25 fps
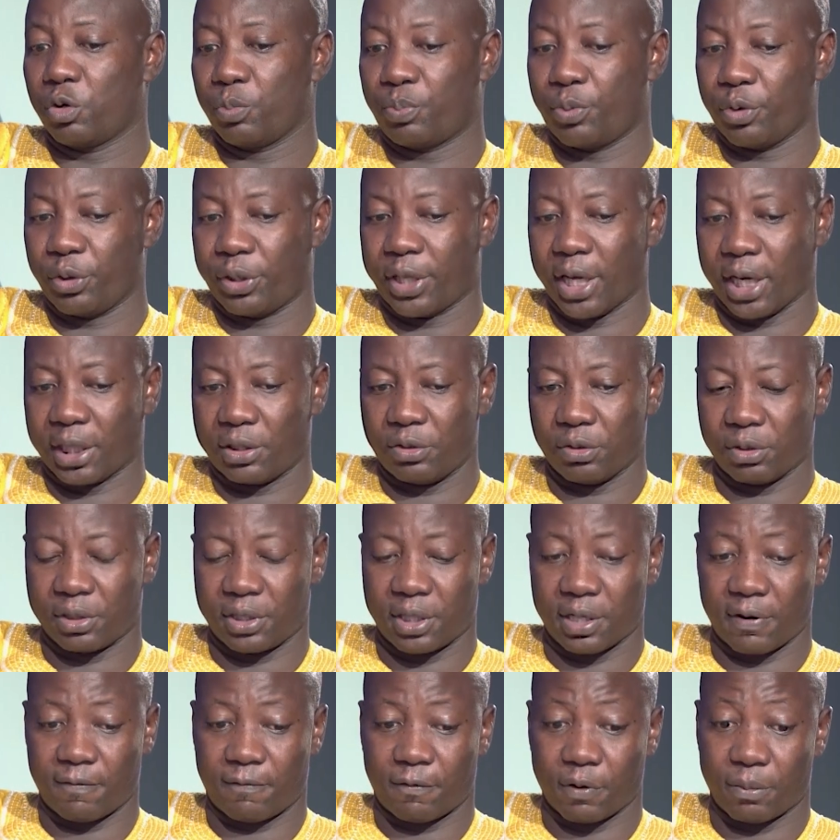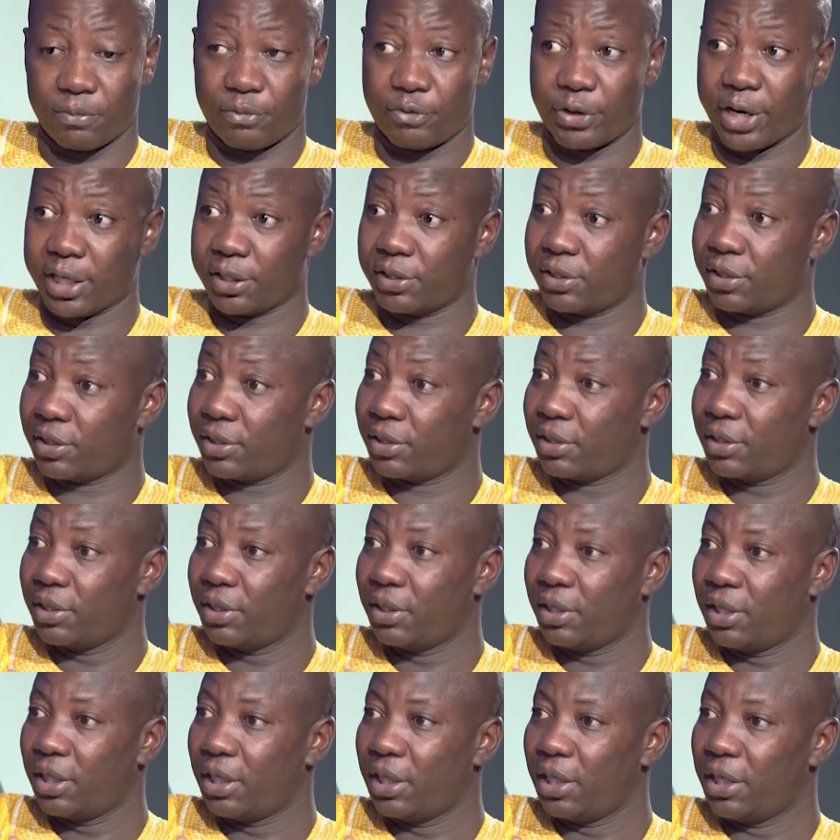protect yourself from threats,
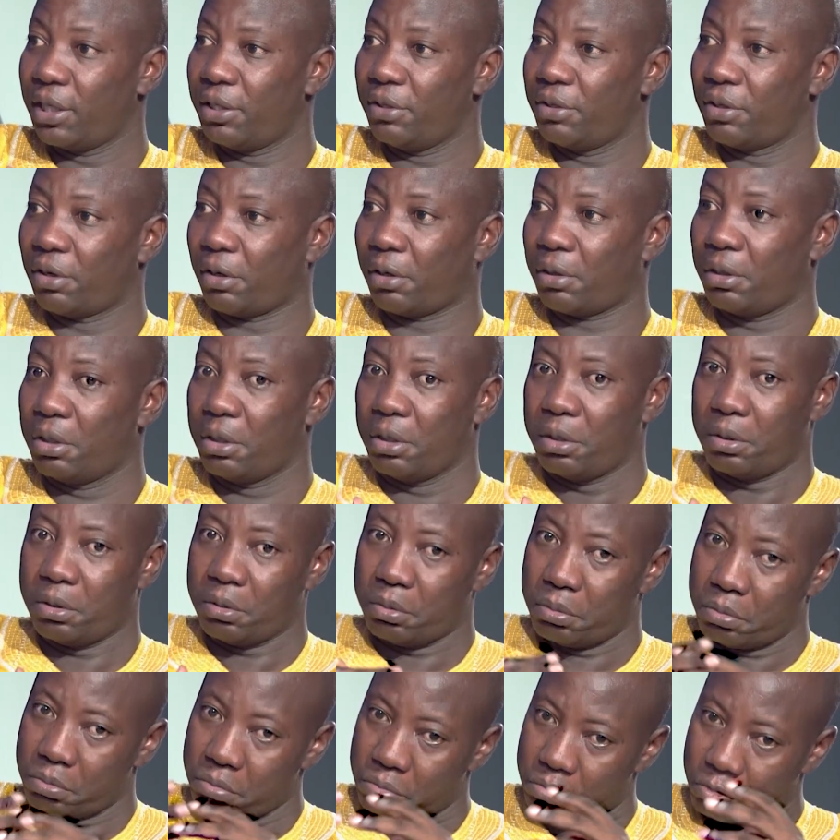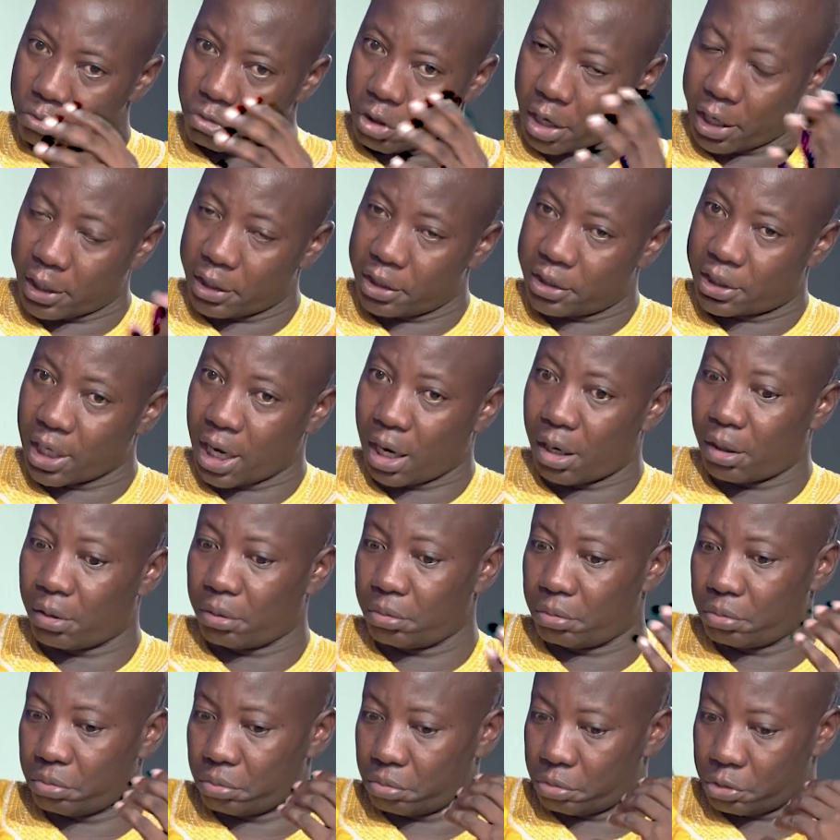you are in
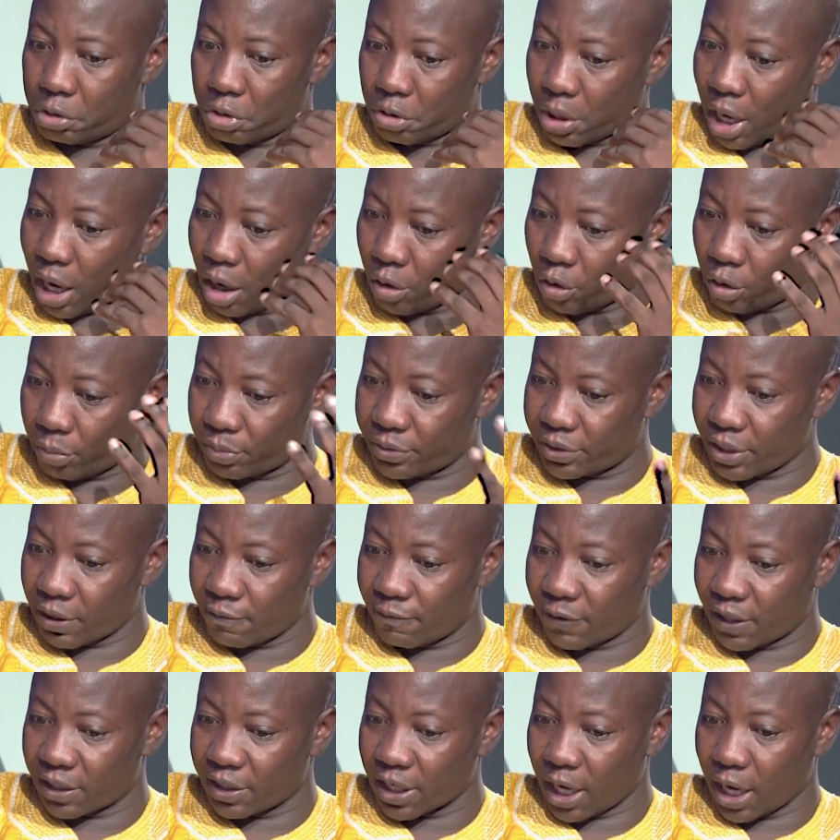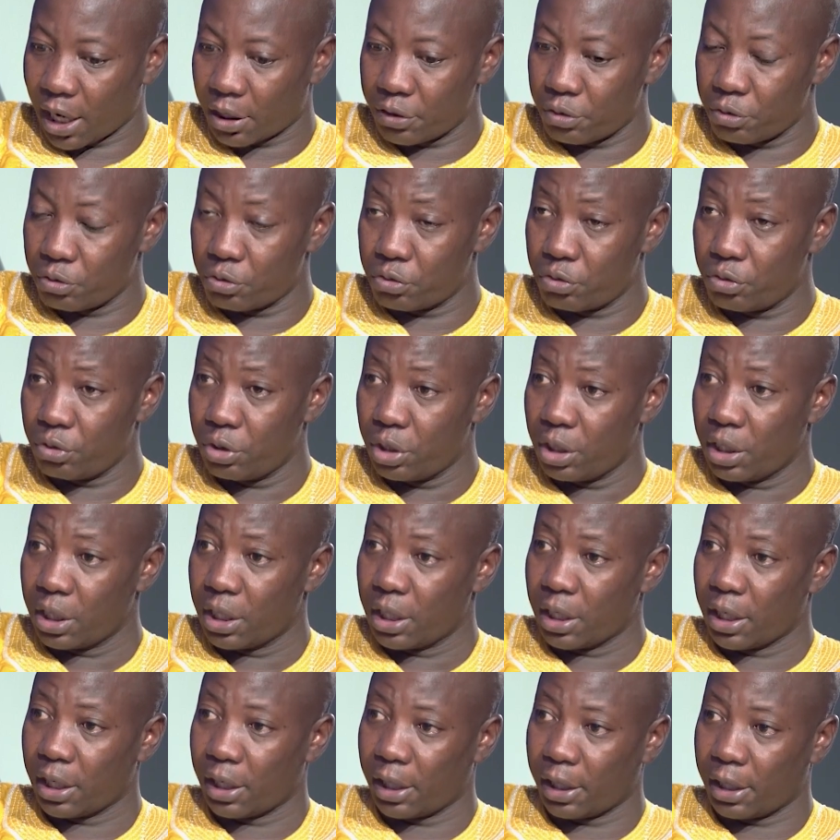town, how observant are you?
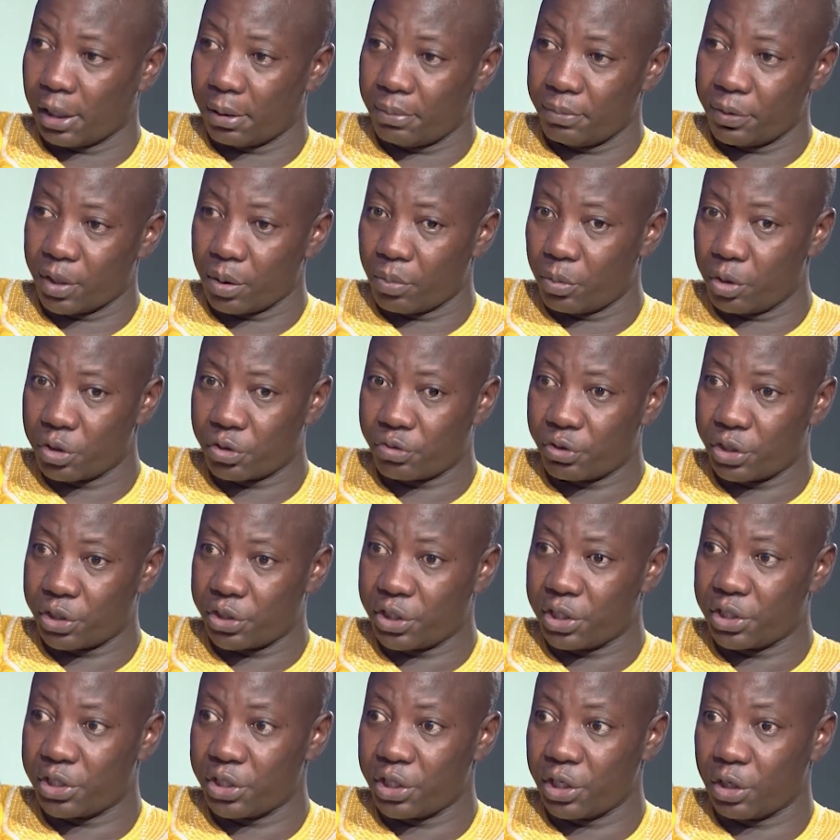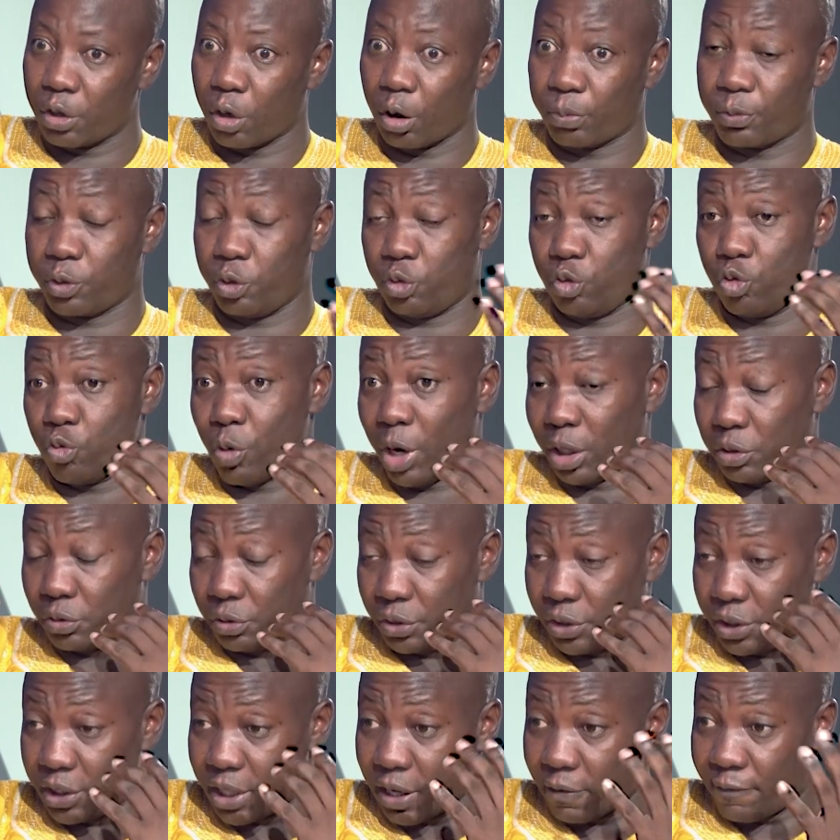Demonstrations erupt. Do you want to
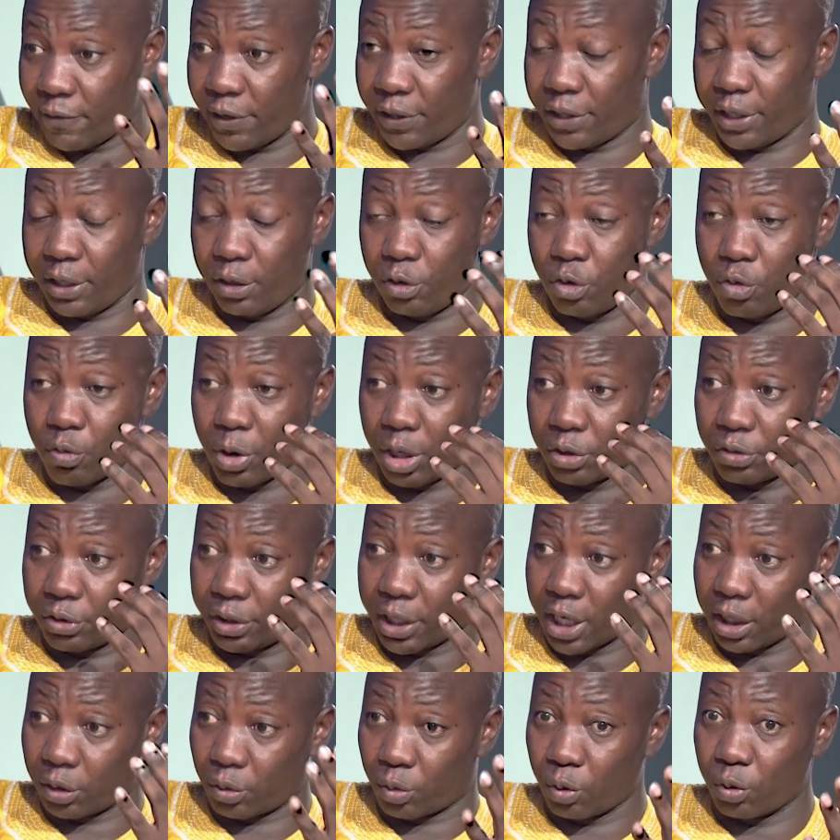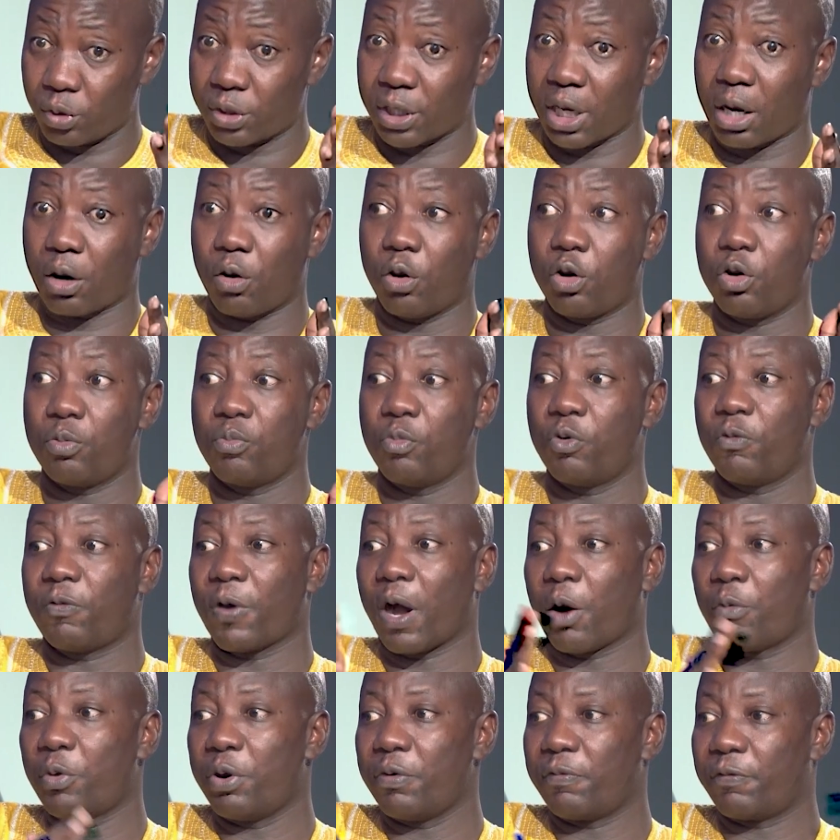see everything? Do you want to get closer, or you move
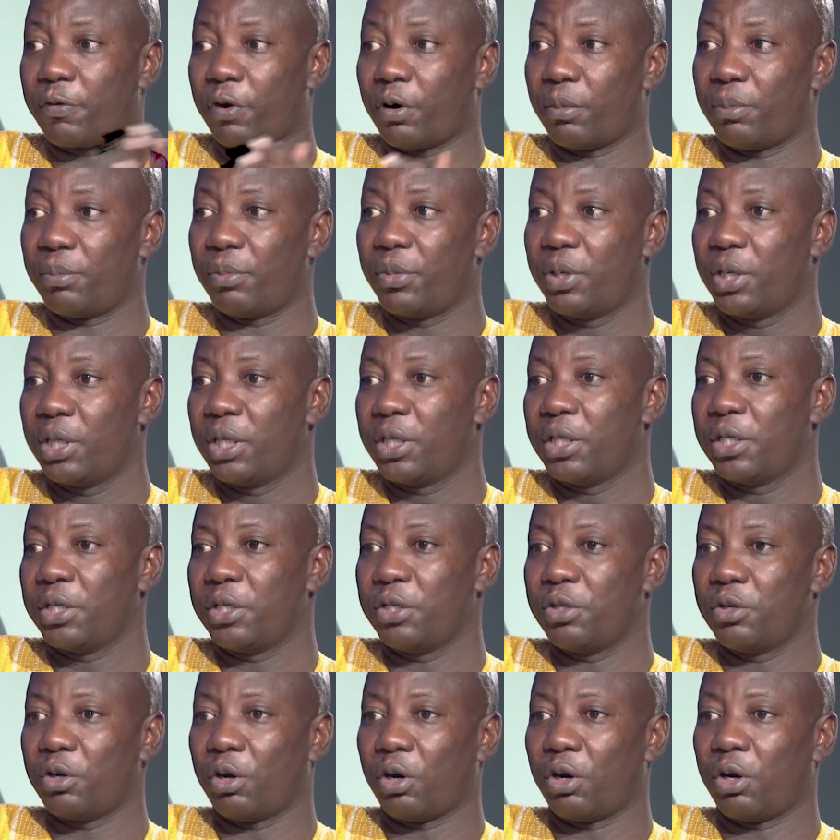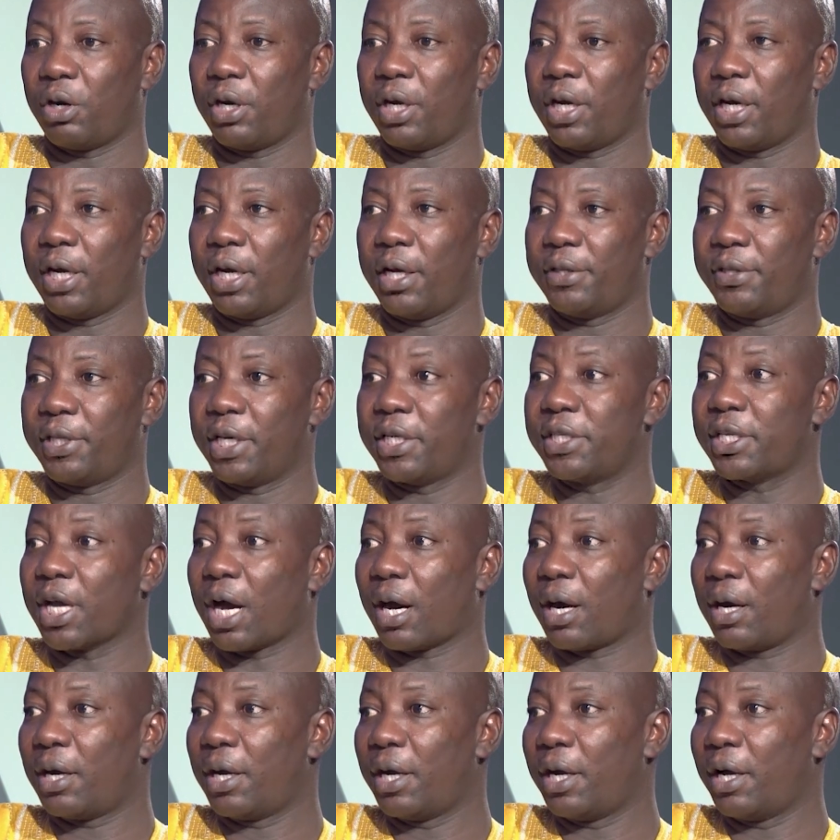away from,
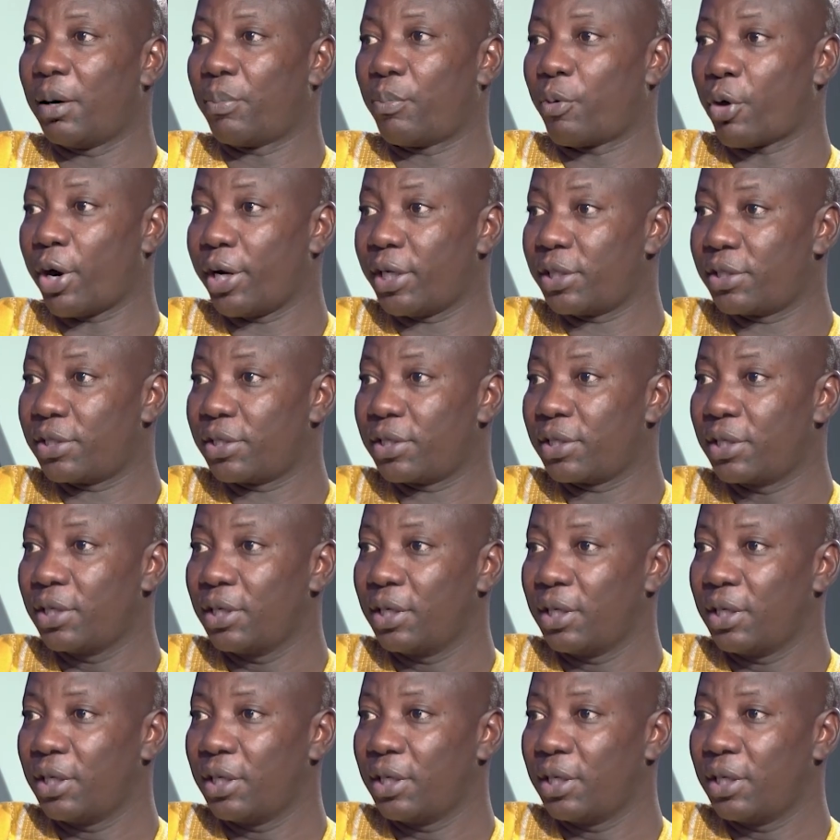danger points?